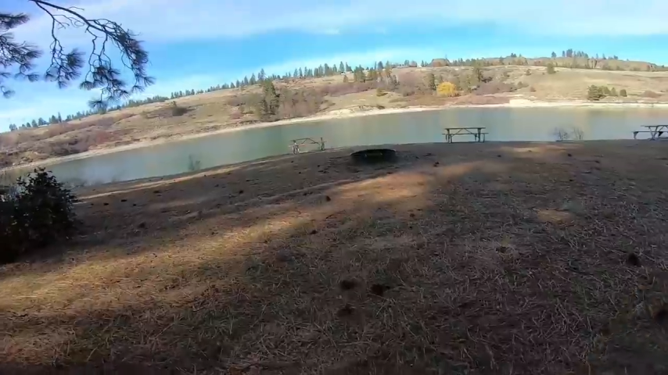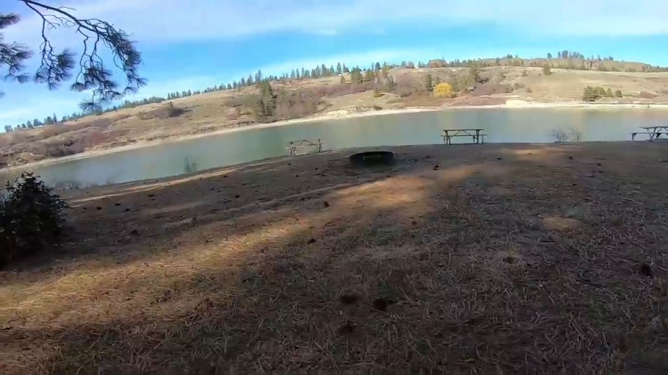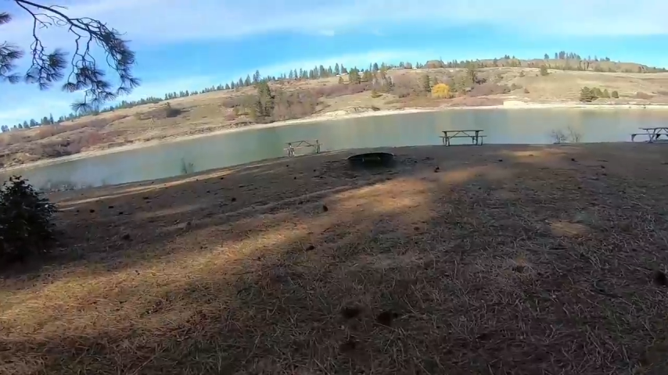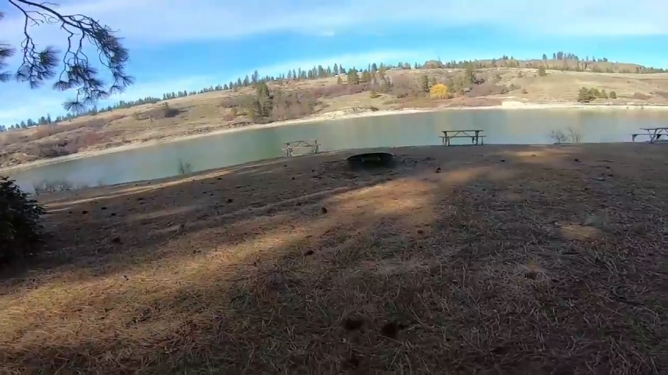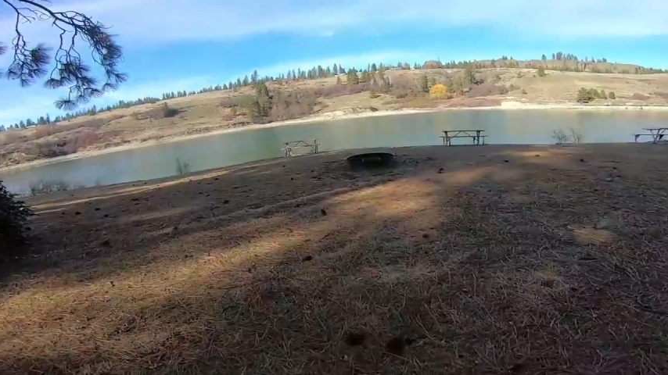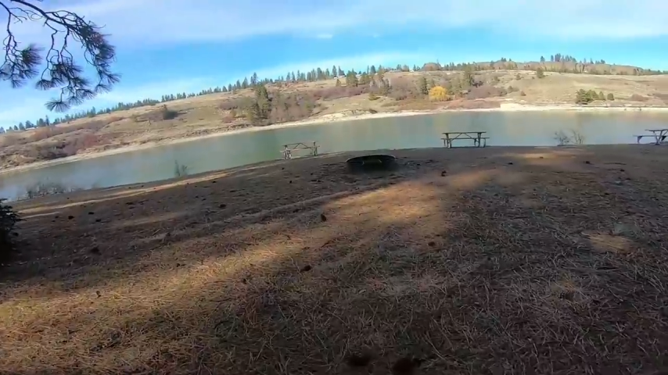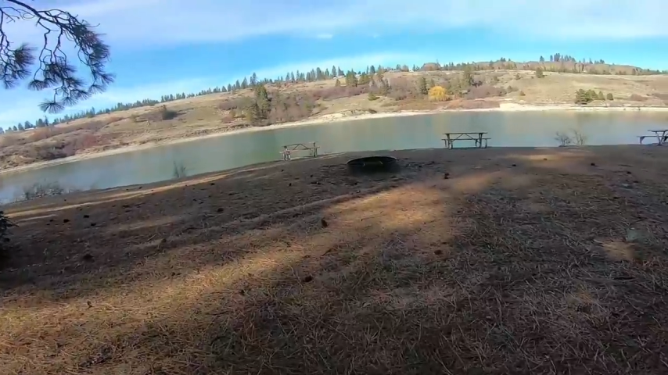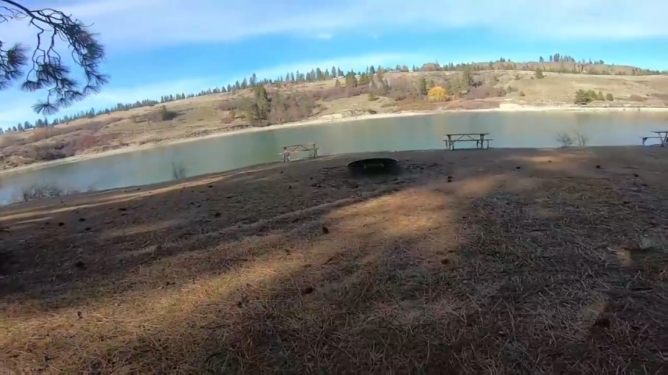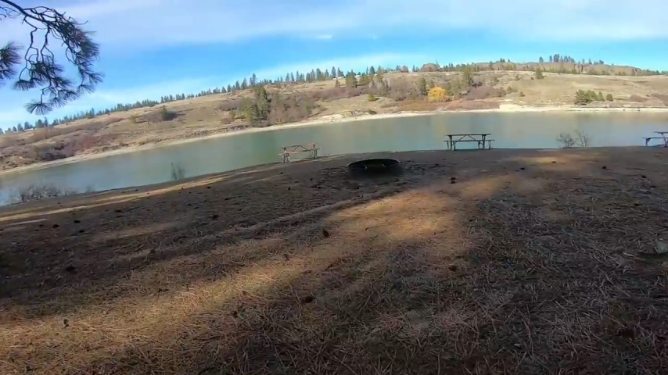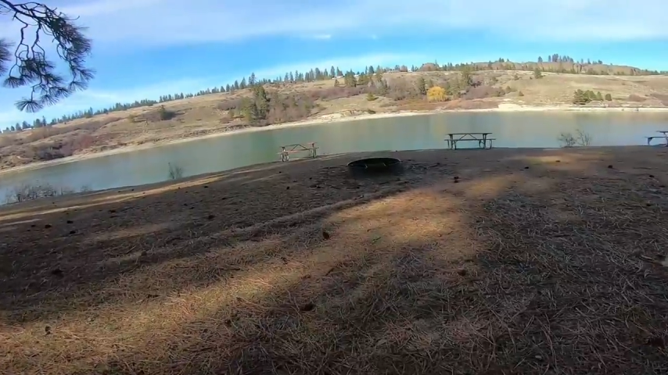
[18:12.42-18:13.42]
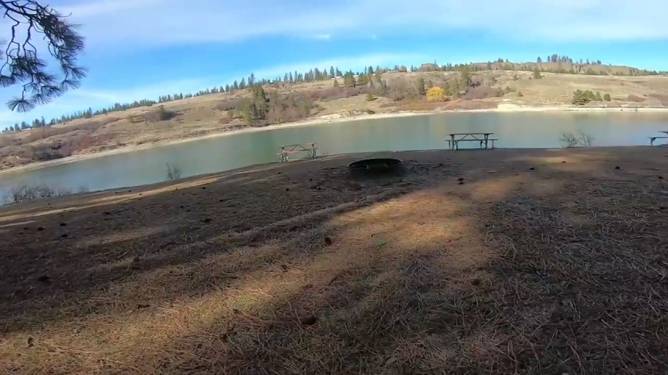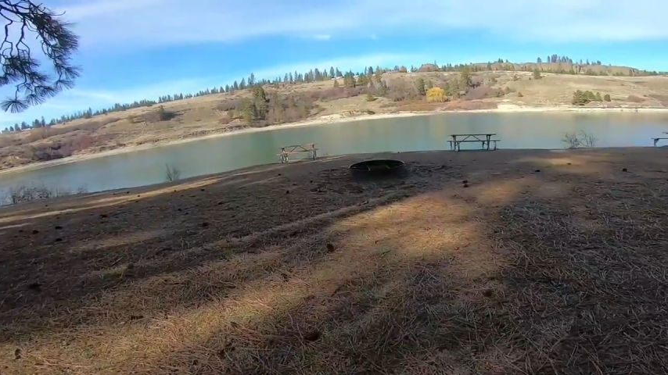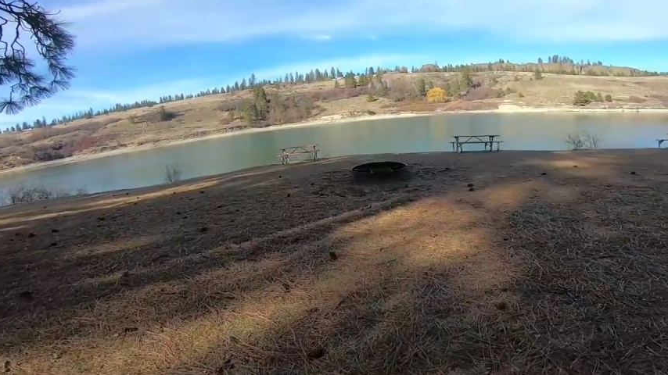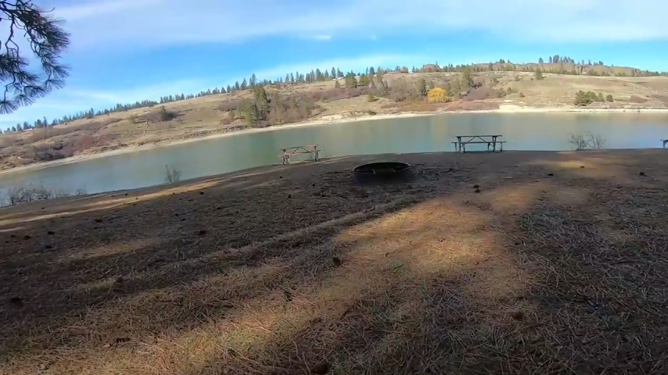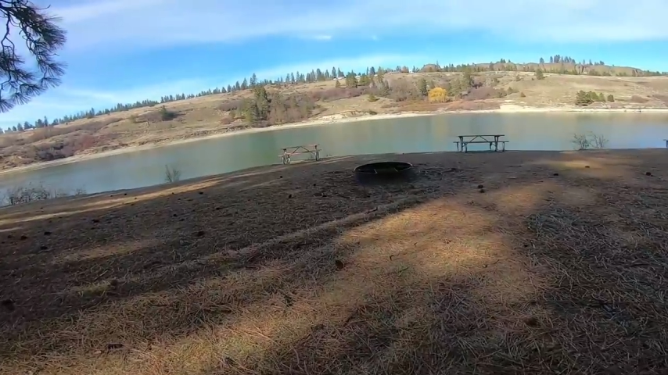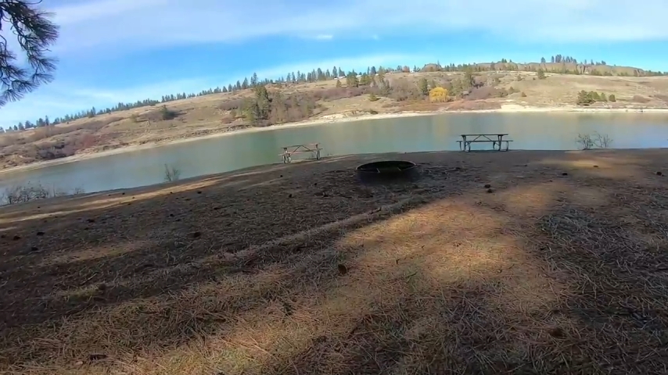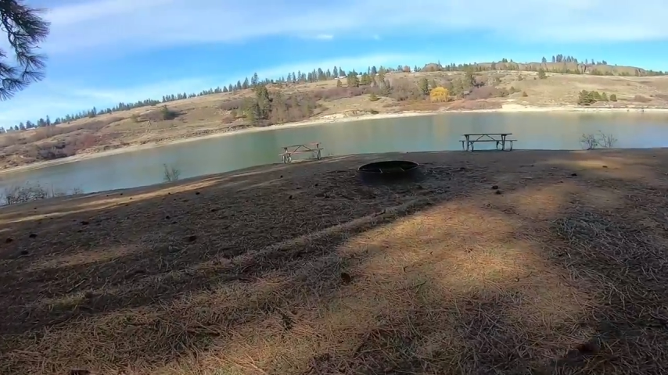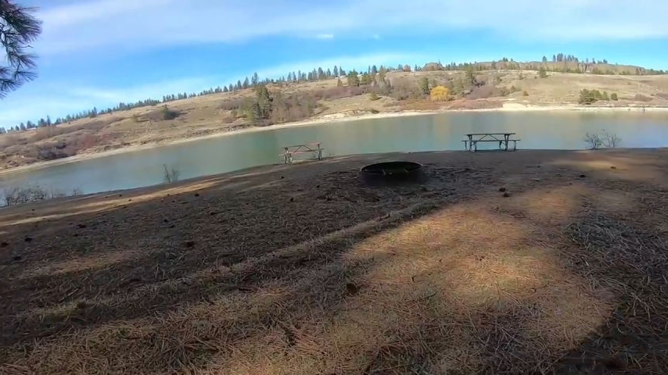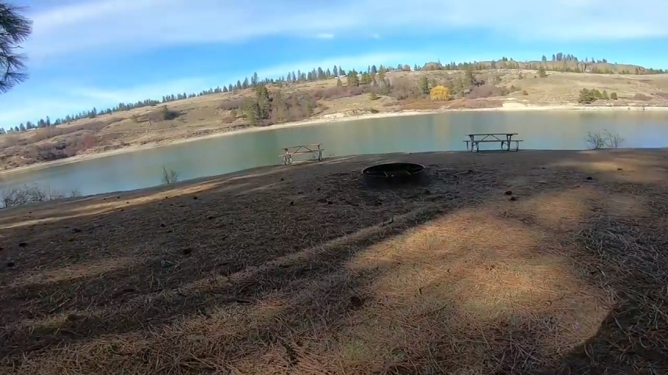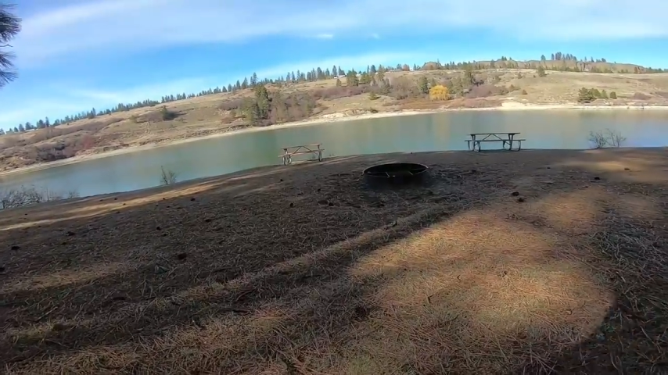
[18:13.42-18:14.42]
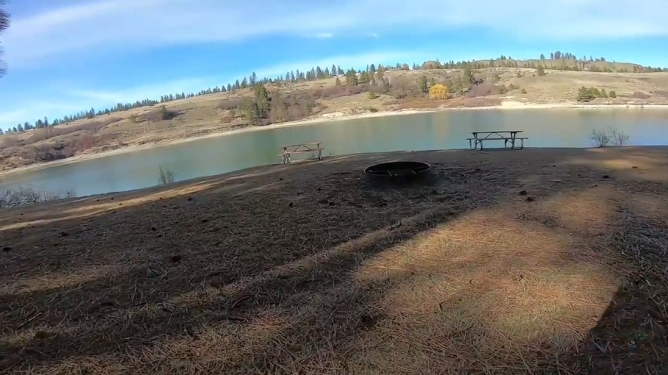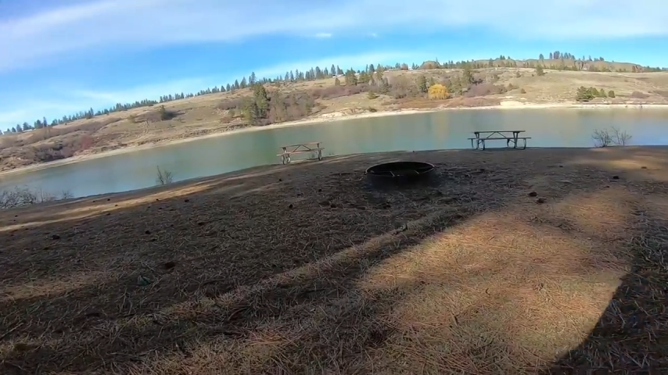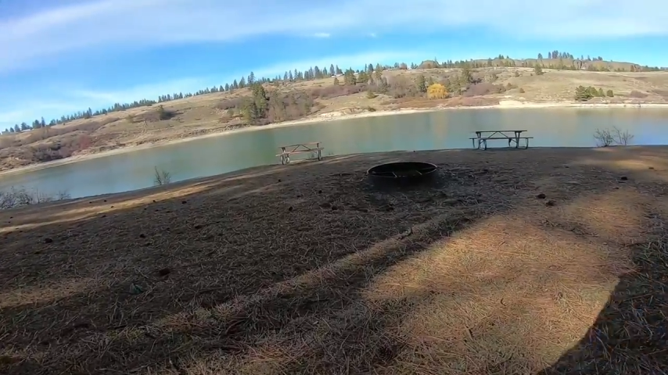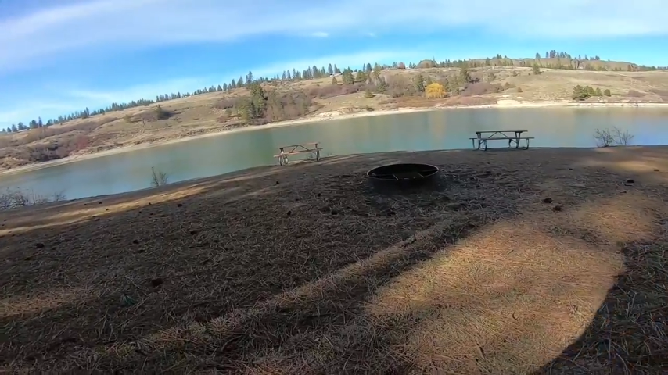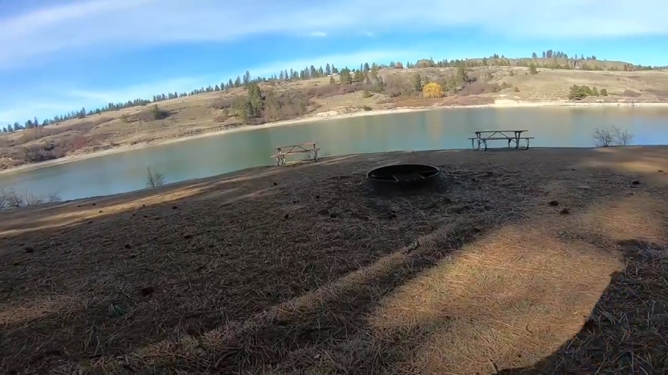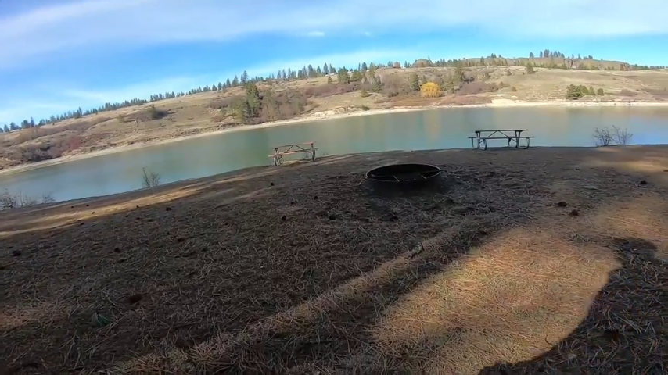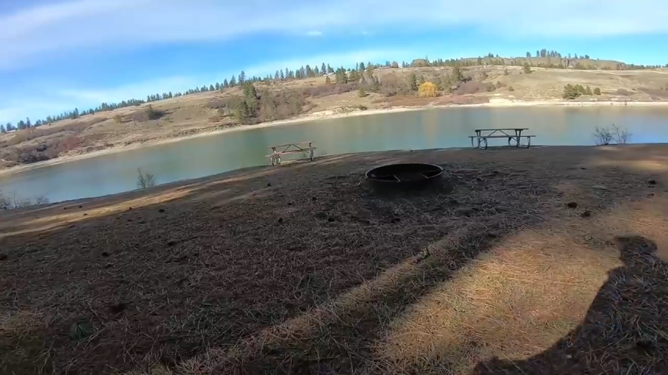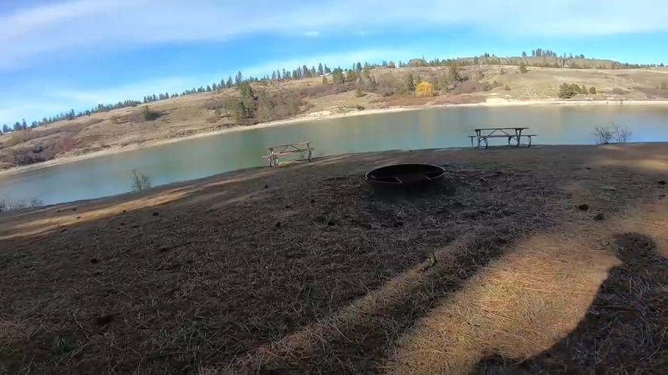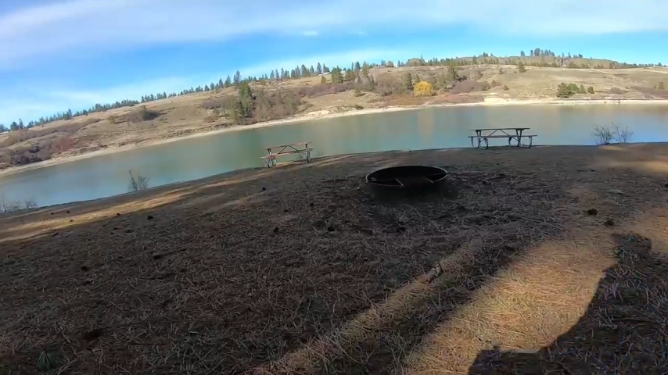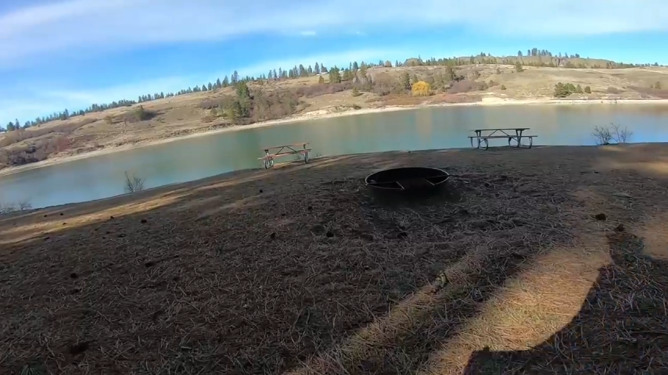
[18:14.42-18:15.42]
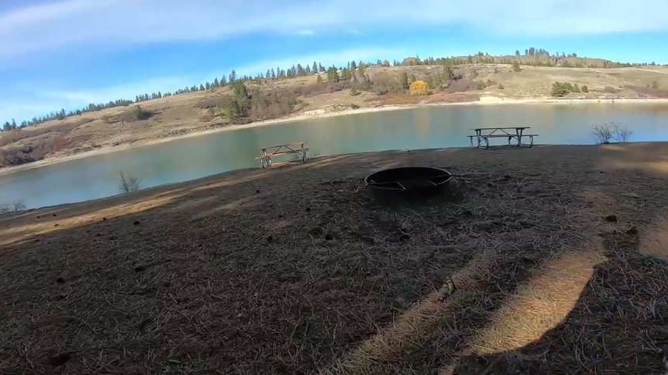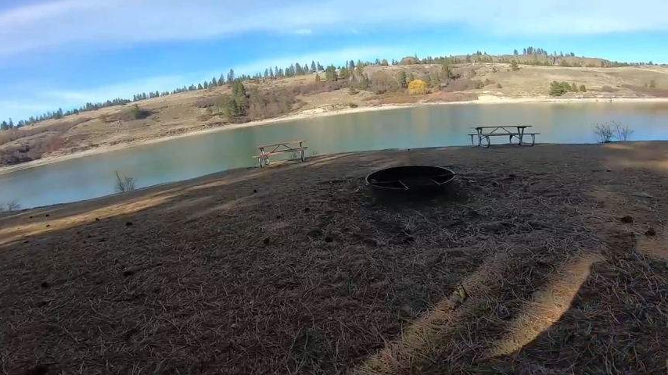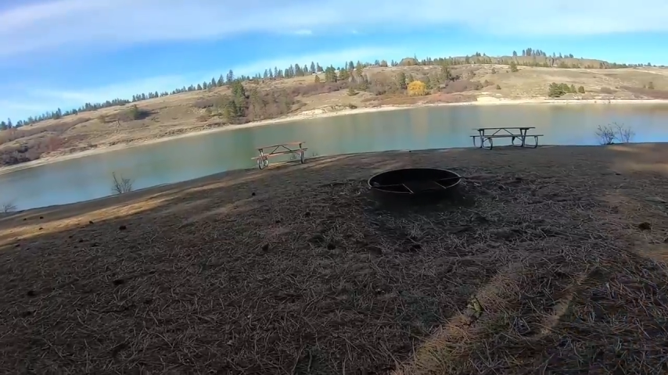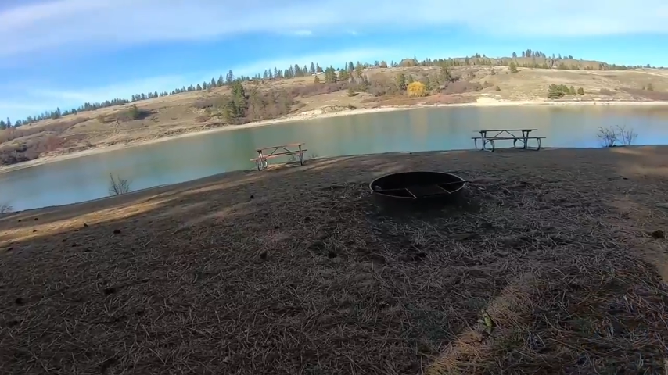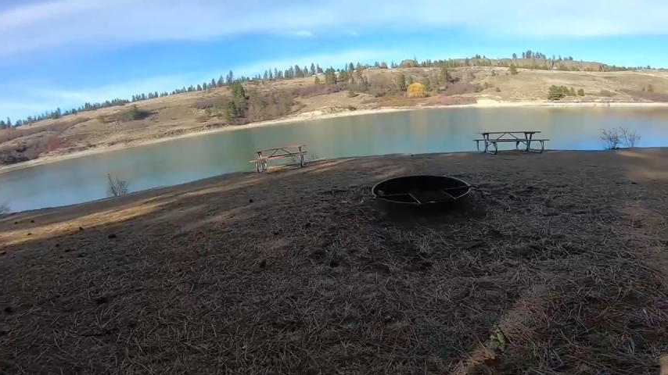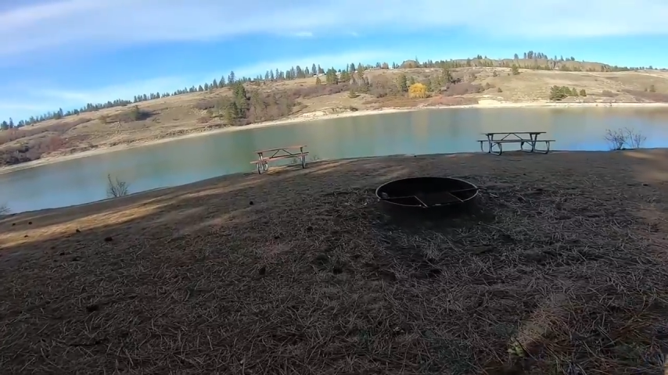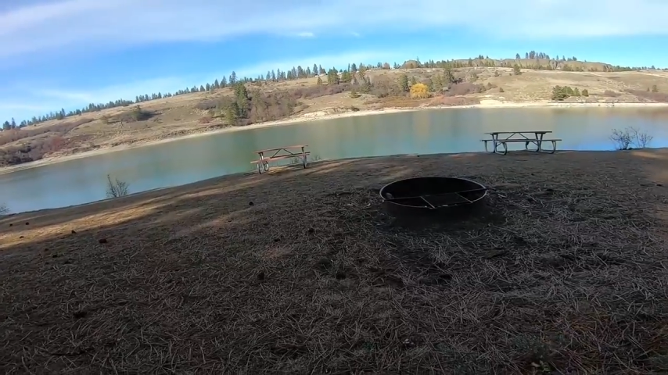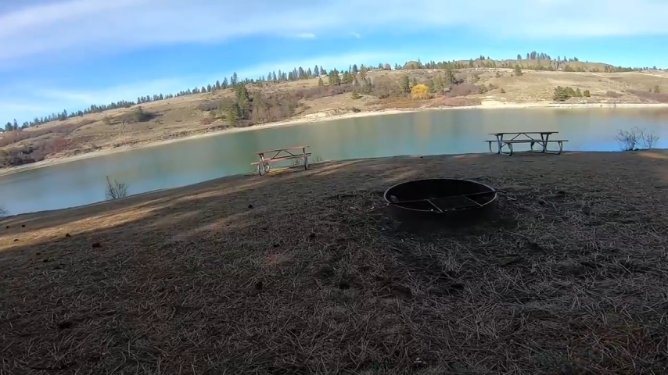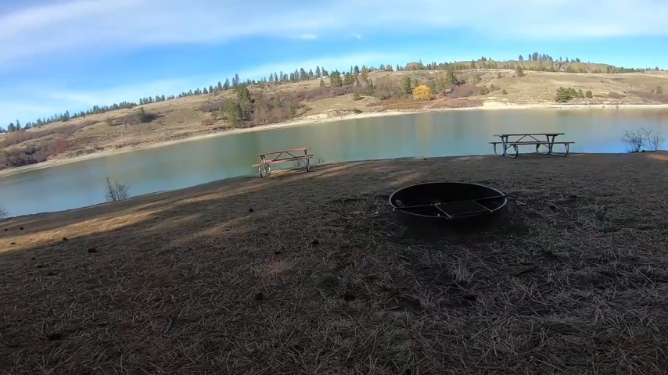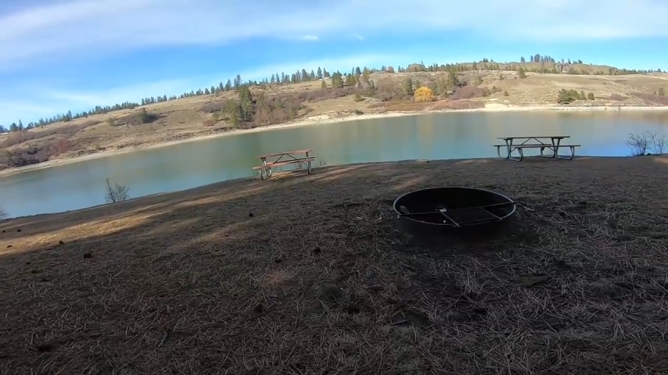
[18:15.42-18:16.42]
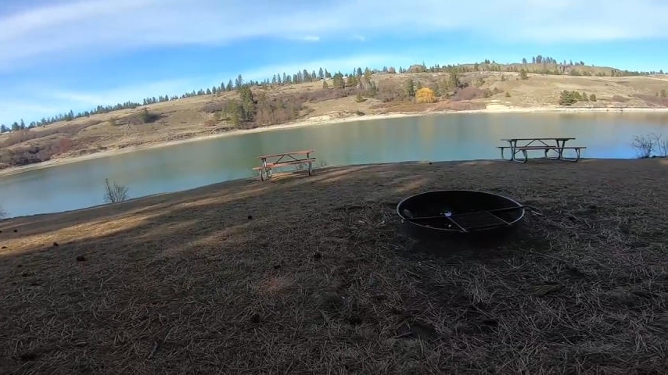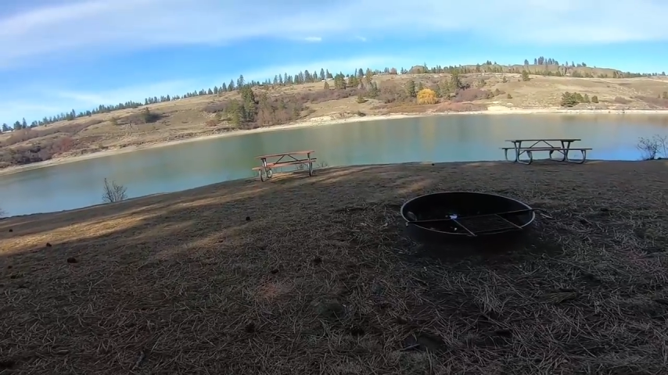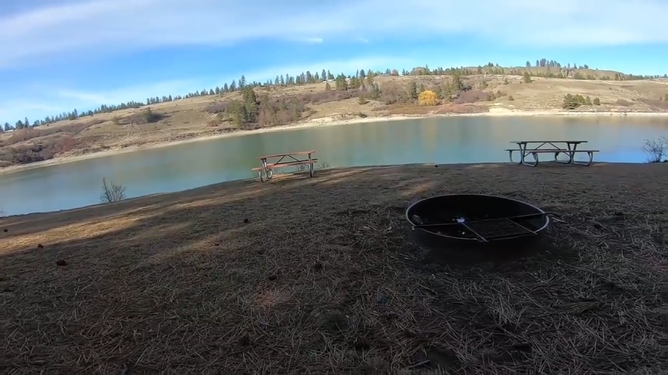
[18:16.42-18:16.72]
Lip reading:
Nobody's mouth can be seen.